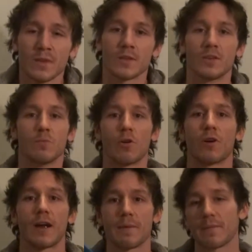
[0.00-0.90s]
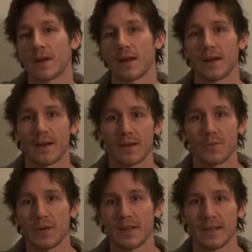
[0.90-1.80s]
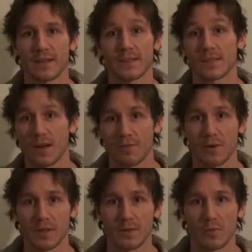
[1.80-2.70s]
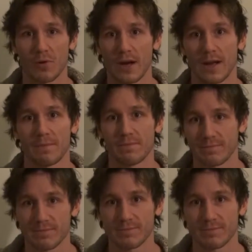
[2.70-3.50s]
the more I'm reading and discovering, the more I'm